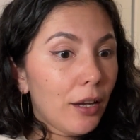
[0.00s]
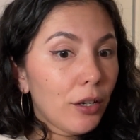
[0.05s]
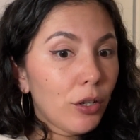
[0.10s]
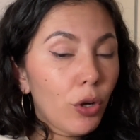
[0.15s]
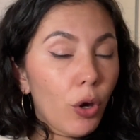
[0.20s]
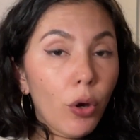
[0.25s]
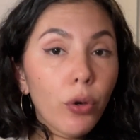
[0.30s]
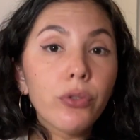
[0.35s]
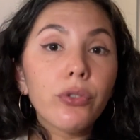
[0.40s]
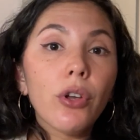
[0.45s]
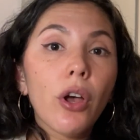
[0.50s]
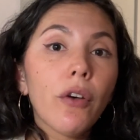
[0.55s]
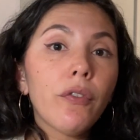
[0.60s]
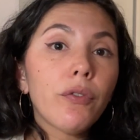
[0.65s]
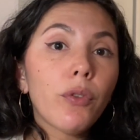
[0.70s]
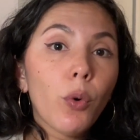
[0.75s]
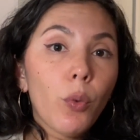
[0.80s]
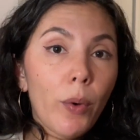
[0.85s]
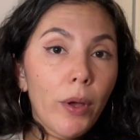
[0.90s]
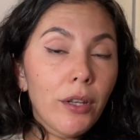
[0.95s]
goes off
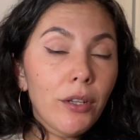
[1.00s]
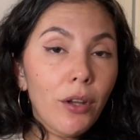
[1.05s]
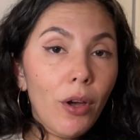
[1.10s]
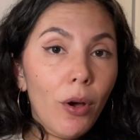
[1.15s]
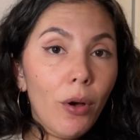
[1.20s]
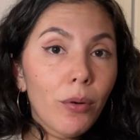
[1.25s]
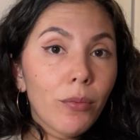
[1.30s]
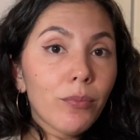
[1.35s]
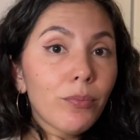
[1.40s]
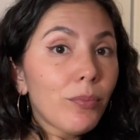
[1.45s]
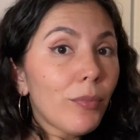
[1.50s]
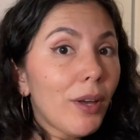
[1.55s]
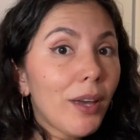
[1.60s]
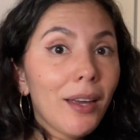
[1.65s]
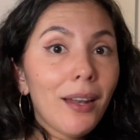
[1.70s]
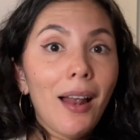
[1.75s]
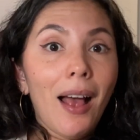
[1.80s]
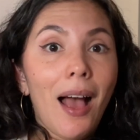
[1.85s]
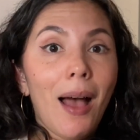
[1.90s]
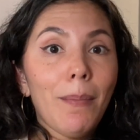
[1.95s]
the window.
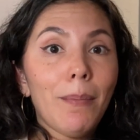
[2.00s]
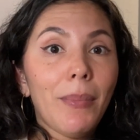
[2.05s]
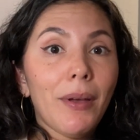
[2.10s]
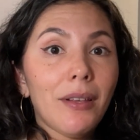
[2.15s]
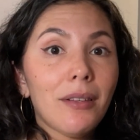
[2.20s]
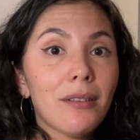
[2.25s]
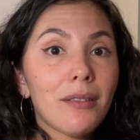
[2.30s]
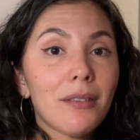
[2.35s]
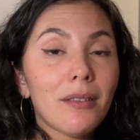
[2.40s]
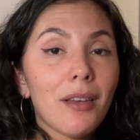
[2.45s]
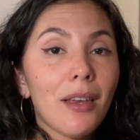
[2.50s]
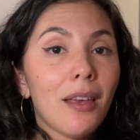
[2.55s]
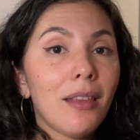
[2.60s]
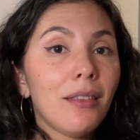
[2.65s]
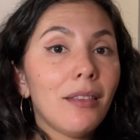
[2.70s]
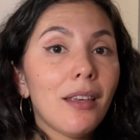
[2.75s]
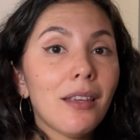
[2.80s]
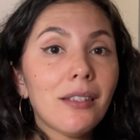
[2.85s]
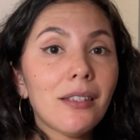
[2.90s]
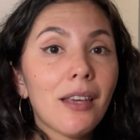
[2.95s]
It happens. In
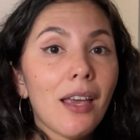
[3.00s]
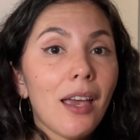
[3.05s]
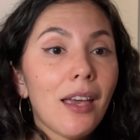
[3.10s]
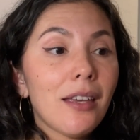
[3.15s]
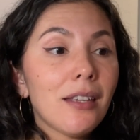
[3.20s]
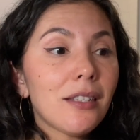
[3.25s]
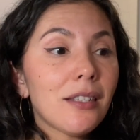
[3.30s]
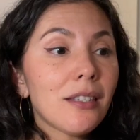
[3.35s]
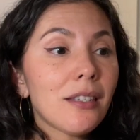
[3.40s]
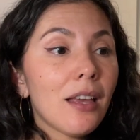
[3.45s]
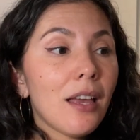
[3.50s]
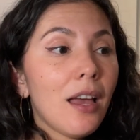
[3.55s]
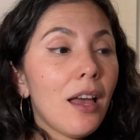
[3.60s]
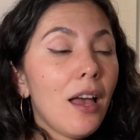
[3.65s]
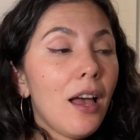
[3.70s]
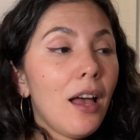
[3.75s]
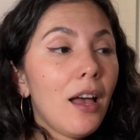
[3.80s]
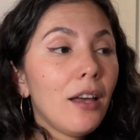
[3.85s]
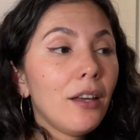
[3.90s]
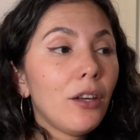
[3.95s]
this case,
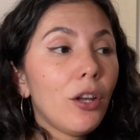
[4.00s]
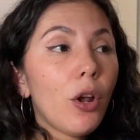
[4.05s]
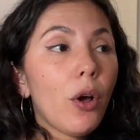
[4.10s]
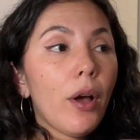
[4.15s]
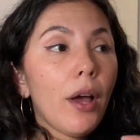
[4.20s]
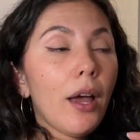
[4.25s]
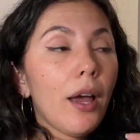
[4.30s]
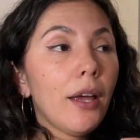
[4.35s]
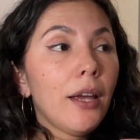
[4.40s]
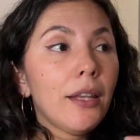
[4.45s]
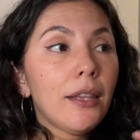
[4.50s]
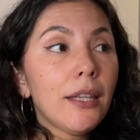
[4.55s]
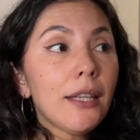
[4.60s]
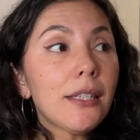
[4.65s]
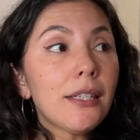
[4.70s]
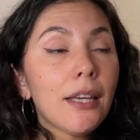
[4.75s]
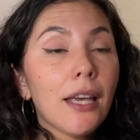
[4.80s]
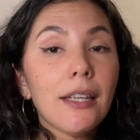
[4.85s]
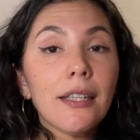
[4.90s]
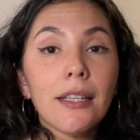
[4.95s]

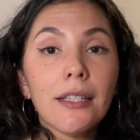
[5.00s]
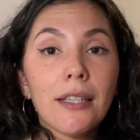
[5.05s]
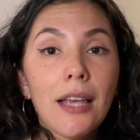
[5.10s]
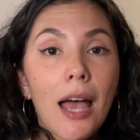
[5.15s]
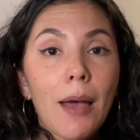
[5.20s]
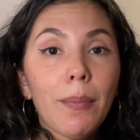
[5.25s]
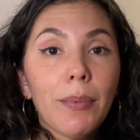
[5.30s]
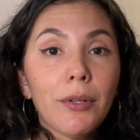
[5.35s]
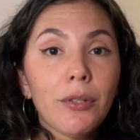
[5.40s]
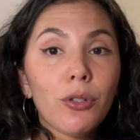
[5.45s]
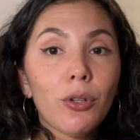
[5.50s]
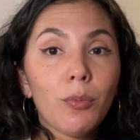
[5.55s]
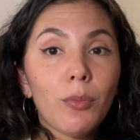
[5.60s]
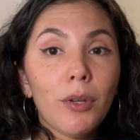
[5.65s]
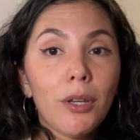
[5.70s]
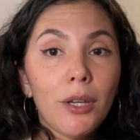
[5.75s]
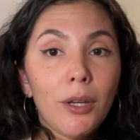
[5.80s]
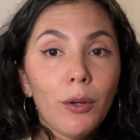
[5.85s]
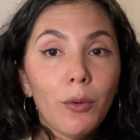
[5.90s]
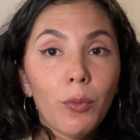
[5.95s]
it's happened to
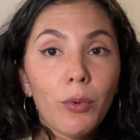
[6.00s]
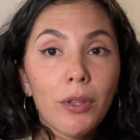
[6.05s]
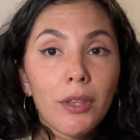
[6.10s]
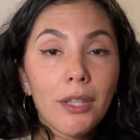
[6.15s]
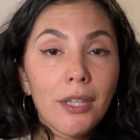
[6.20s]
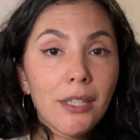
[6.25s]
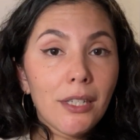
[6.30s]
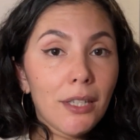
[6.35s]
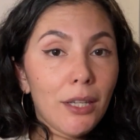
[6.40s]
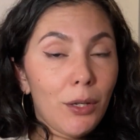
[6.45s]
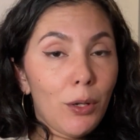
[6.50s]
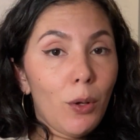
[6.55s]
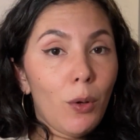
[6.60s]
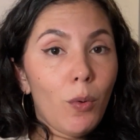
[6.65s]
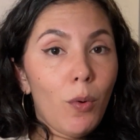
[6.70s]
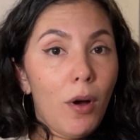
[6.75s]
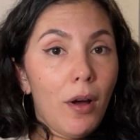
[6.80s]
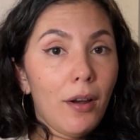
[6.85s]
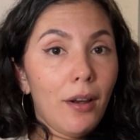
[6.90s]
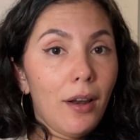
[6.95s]
me with this little
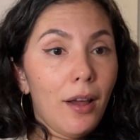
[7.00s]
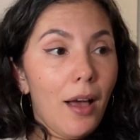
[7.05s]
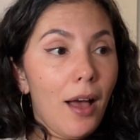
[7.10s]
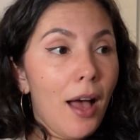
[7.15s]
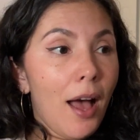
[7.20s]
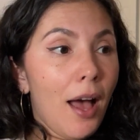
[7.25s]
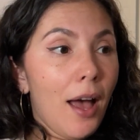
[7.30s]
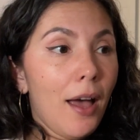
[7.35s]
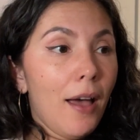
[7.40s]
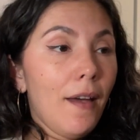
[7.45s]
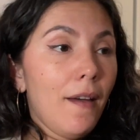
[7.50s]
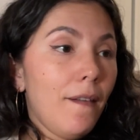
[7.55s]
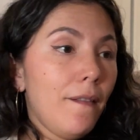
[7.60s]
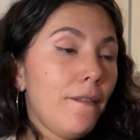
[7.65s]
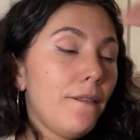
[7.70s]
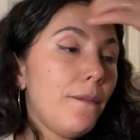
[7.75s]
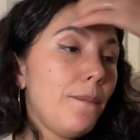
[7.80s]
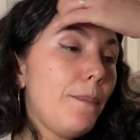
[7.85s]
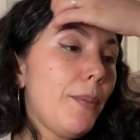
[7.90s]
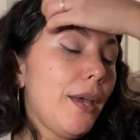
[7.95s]
one. I've
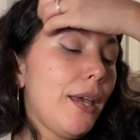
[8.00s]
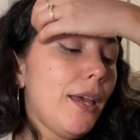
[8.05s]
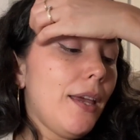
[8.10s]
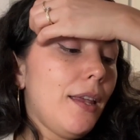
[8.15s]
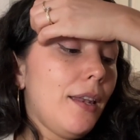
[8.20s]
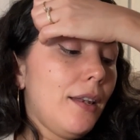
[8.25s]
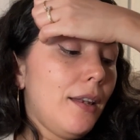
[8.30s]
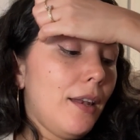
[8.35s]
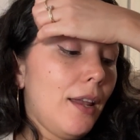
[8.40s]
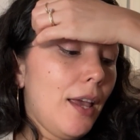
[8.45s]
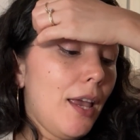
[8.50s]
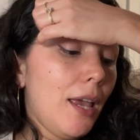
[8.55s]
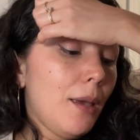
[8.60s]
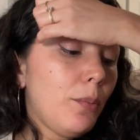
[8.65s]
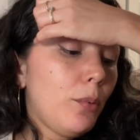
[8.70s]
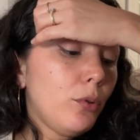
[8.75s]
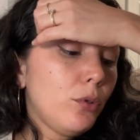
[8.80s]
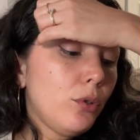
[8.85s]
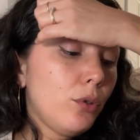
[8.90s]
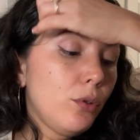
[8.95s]
been
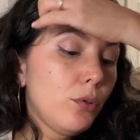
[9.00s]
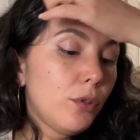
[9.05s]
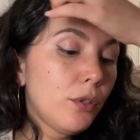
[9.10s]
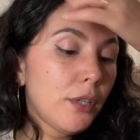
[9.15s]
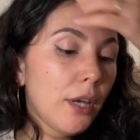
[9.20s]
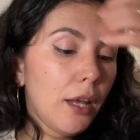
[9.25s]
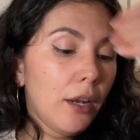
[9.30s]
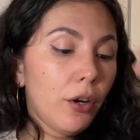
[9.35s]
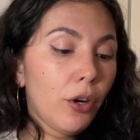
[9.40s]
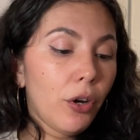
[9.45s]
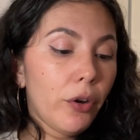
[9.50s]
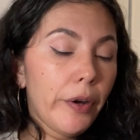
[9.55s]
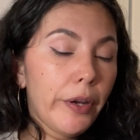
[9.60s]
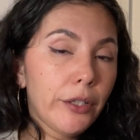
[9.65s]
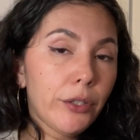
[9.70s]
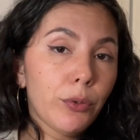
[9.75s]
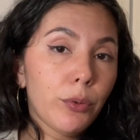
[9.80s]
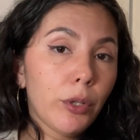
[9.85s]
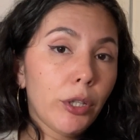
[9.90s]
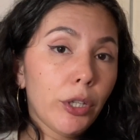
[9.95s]
able to set her
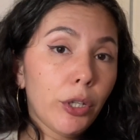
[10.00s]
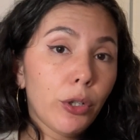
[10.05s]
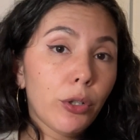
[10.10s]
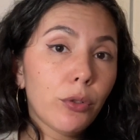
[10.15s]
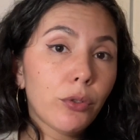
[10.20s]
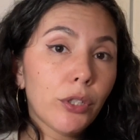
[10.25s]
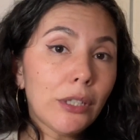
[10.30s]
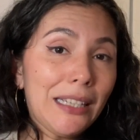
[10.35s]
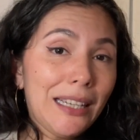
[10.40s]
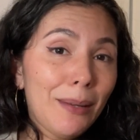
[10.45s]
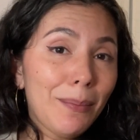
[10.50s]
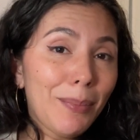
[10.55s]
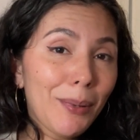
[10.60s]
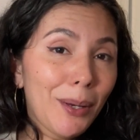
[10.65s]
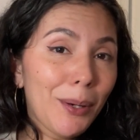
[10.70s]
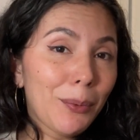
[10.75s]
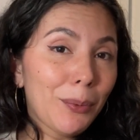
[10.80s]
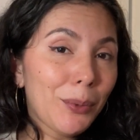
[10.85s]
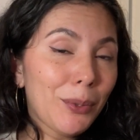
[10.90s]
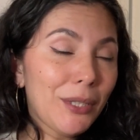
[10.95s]
into a little
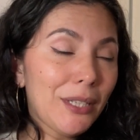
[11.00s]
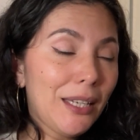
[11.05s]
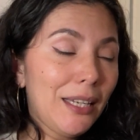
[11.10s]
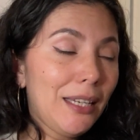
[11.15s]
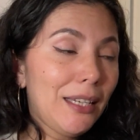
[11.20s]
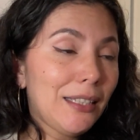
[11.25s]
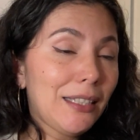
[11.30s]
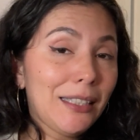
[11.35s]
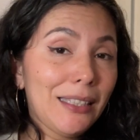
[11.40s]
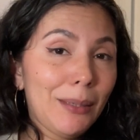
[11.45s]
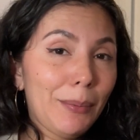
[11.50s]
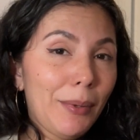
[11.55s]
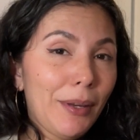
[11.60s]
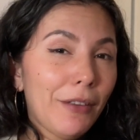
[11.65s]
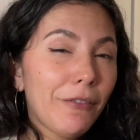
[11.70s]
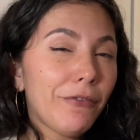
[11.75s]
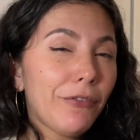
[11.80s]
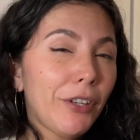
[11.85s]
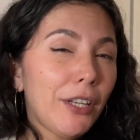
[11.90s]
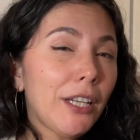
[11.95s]
sleeping
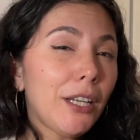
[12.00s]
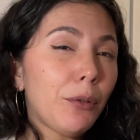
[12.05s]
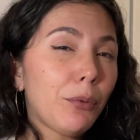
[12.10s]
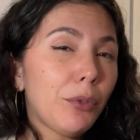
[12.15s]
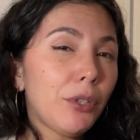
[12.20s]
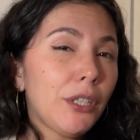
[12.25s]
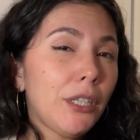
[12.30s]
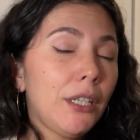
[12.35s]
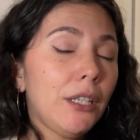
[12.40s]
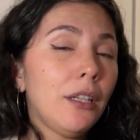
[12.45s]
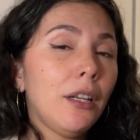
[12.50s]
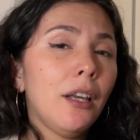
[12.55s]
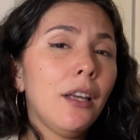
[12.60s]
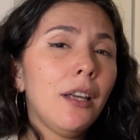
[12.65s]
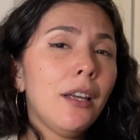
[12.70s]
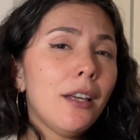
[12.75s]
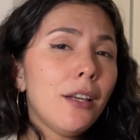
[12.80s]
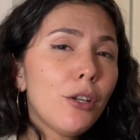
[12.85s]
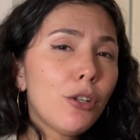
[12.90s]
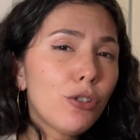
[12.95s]
and feeding routine,
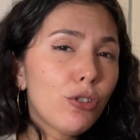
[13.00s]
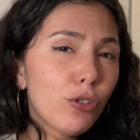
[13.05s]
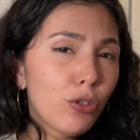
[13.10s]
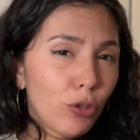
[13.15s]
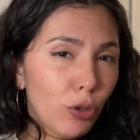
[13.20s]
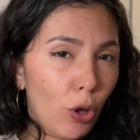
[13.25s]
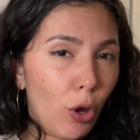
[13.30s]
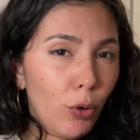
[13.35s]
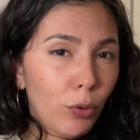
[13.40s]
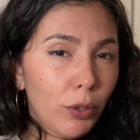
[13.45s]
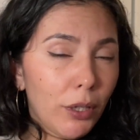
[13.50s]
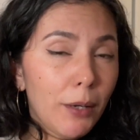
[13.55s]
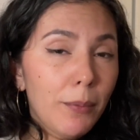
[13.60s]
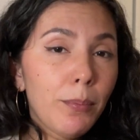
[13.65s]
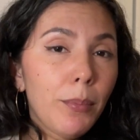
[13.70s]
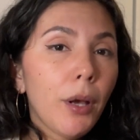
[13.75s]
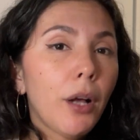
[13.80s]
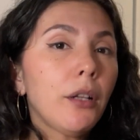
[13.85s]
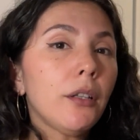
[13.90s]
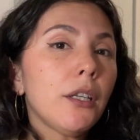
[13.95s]
slowly
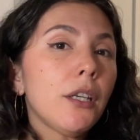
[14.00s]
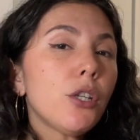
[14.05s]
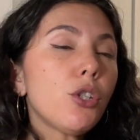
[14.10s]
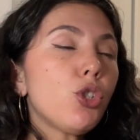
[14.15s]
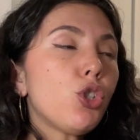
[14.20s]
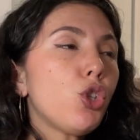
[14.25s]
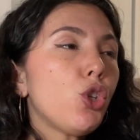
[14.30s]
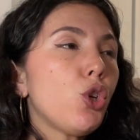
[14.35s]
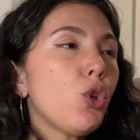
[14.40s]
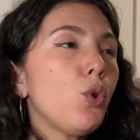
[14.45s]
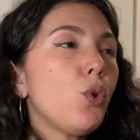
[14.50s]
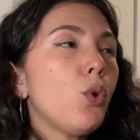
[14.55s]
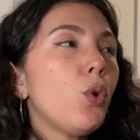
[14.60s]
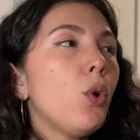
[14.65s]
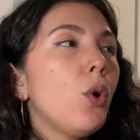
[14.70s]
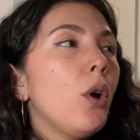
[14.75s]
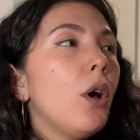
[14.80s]
building to